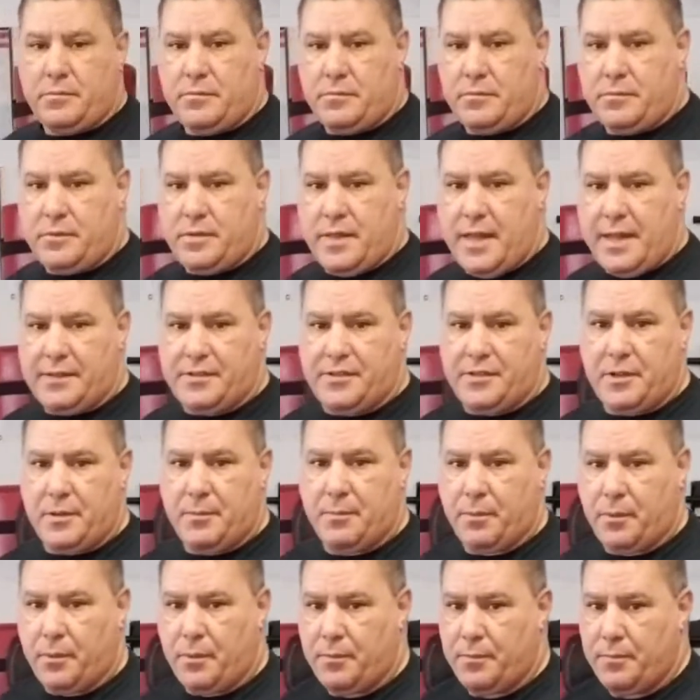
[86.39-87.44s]
It's that
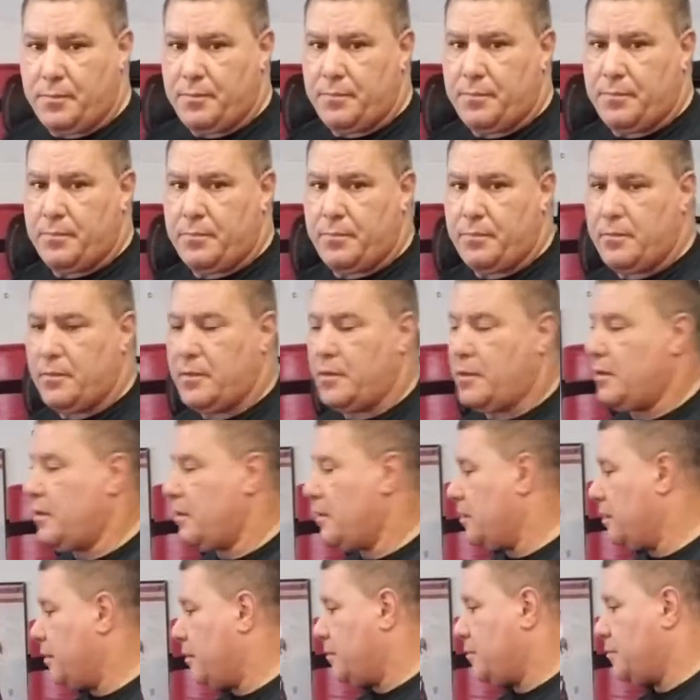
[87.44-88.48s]
simple.
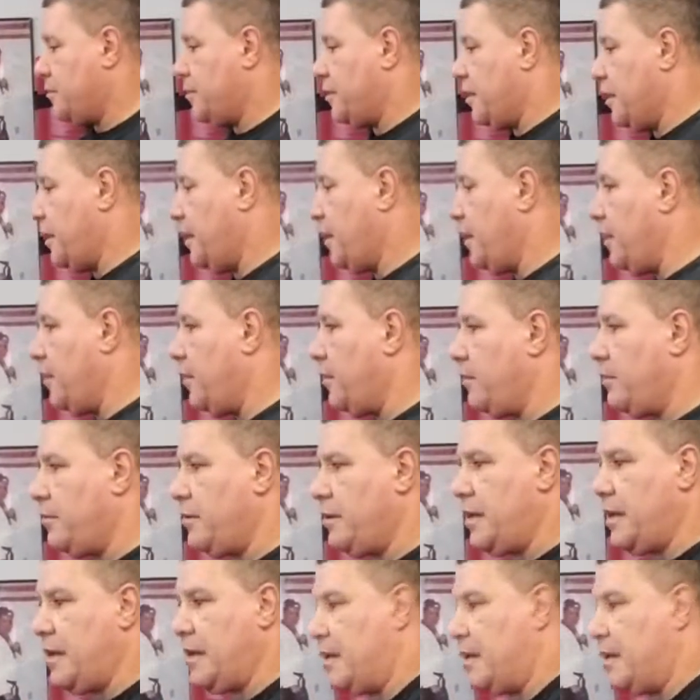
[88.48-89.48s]
Sitting here, he